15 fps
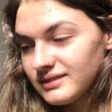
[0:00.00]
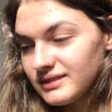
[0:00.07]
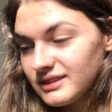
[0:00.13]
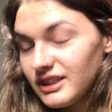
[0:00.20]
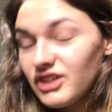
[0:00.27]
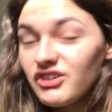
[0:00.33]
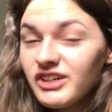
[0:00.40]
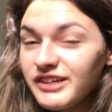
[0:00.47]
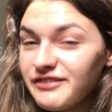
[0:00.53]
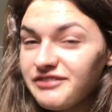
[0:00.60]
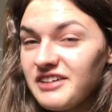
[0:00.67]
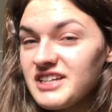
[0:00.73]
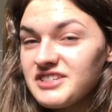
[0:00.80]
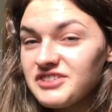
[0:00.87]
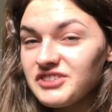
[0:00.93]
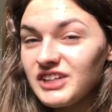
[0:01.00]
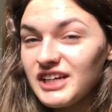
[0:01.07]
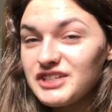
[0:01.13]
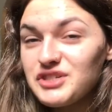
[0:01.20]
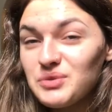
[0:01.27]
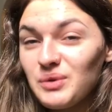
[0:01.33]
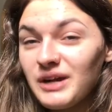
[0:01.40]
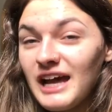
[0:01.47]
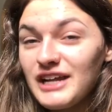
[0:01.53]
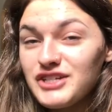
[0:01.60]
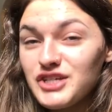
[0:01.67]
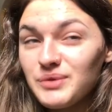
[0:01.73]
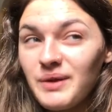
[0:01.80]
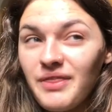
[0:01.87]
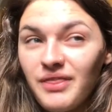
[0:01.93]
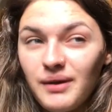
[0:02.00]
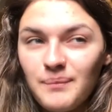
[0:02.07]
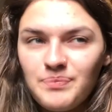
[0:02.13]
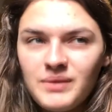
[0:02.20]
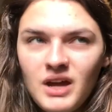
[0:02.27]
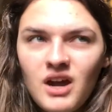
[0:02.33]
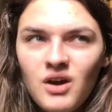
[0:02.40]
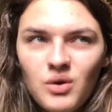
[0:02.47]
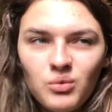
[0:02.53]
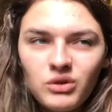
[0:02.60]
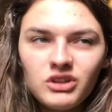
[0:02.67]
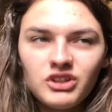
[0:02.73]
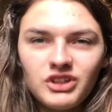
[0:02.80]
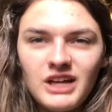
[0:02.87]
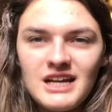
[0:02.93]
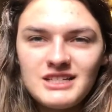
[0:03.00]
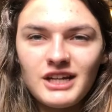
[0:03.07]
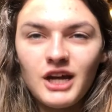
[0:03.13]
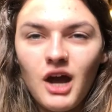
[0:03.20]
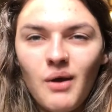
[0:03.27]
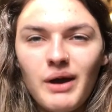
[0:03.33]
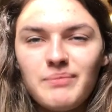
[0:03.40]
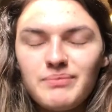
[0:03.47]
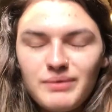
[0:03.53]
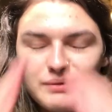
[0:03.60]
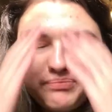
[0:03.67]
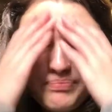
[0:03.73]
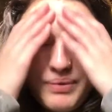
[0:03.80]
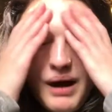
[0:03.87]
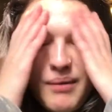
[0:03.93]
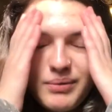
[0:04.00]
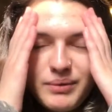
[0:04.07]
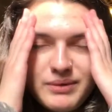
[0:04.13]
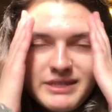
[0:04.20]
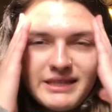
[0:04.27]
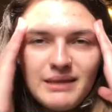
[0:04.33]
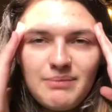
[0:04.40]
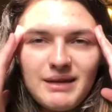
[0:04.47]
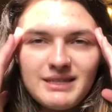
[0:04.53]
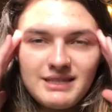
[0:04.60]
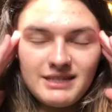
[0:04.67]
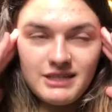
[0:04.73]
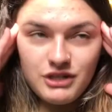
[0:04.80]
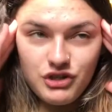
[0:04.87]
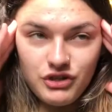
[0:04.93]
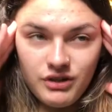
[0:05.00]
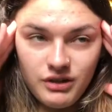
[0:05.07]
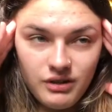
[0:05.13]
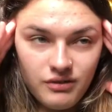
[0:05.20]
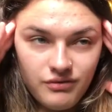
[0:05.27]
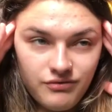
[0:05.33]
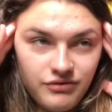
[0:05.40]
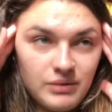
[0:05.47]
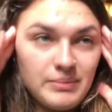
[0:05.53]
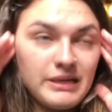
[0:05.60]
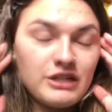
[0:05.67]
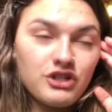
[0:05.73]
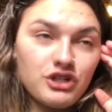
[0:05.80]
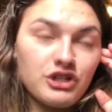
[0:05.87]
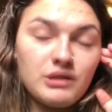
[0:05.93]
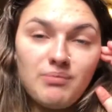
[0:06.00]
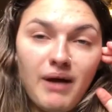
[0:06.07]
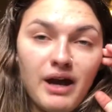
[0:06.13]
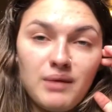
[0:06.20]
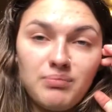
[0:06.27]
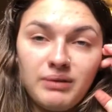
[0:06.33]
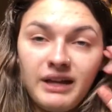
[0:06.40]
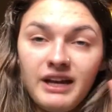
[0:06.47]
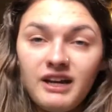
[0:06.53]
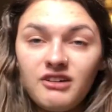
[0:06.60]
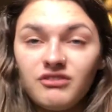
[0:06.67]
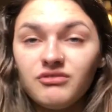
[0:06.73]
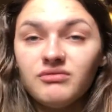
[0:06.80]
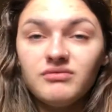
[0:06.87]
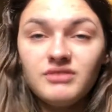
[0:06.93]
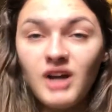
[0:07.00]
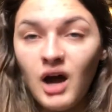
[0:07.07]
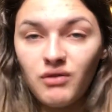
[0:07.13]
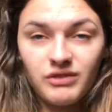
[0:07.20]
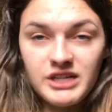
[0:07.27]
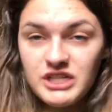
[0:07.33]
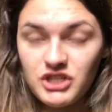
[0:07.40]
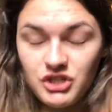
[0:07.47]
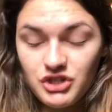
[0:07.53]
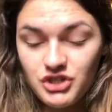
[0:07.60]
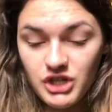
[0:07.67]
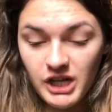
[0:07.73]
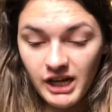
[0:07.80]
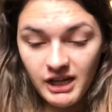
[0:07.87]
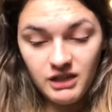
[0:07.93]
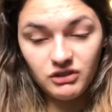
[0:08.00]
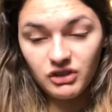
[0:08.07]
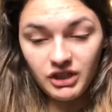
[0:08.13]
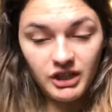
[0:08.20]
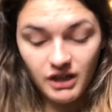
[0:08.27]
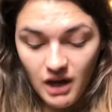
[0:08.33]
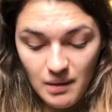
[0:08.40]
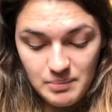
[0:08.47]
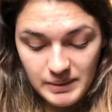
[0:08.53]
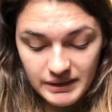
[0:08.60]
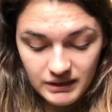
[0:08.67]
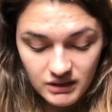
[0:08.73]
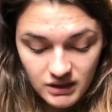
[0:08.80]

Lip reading: confuzzled onto what I do with them. We'll learn as I go. It probably wasn't the best decision for me just to buy a plant and not research it and look it up and